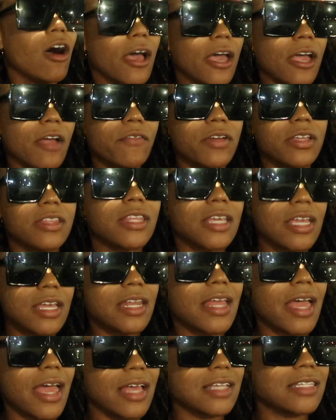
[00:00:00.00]

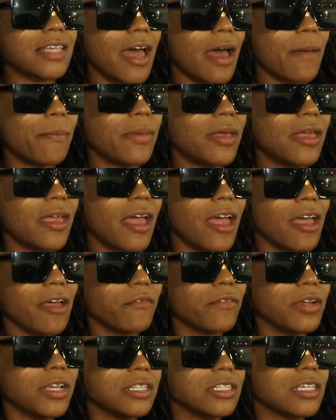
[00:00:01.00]
everything that has happened,
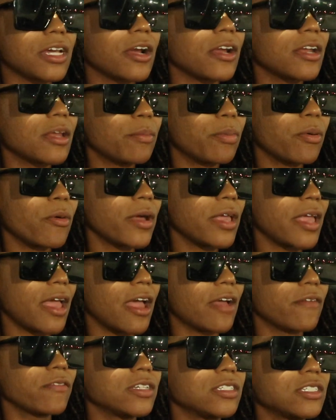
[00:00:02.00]
every turning point,
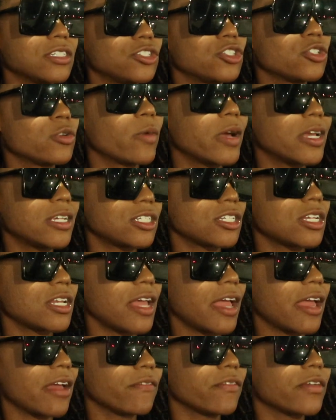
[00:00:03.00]
every situation,
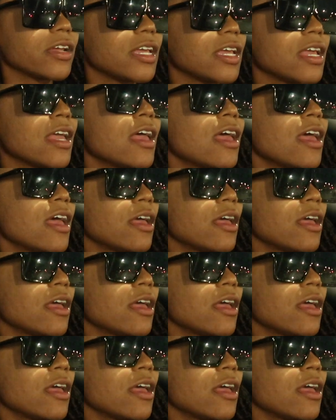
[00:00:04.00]
every